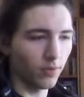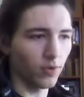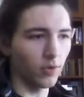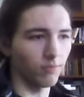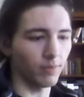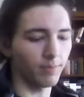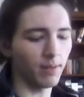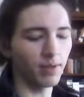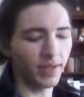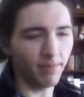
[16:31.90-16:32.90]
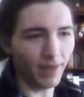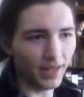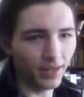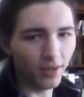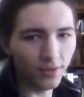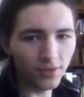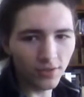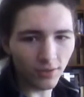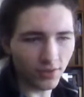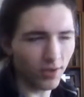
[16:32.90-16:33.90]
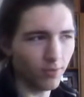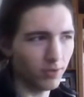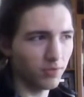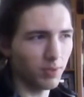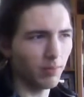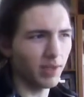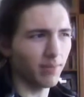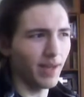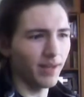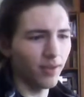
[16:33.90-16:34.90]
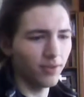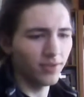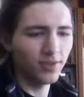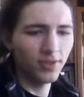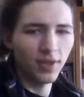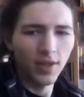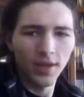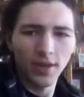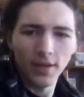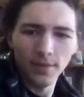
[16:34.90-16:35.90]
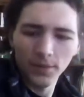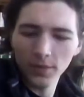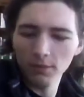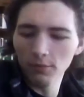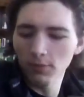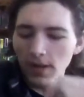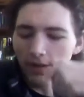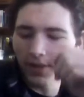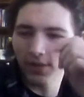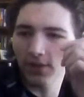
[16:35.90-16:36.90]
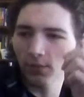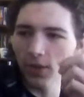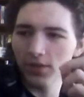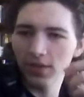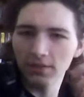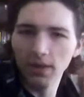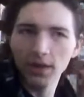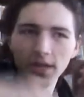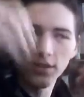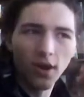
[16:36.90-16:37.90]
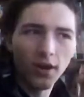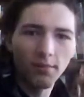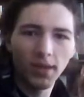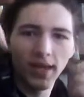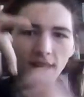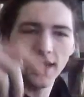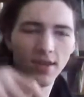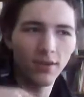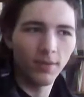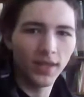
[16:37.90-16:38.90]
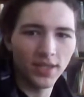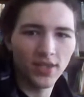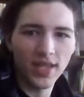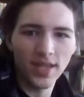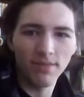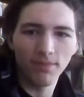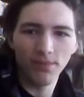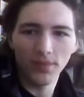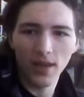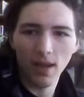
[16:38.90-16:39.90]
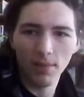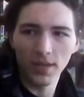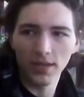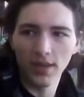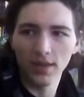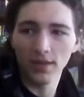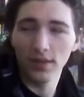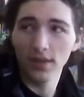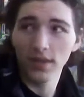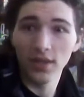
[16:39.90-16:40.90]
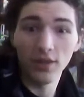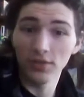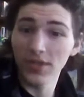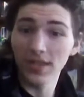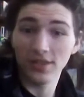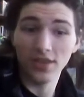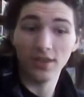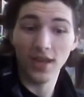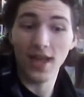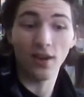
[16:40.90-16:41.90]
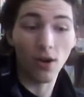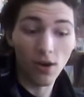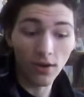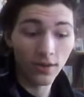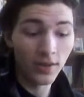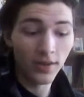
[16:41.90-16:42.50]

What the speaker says: Republic Commandos, or Star Wars Republic Commandos, where it's this very dark planet. You don't really see, you don't see the sun at all.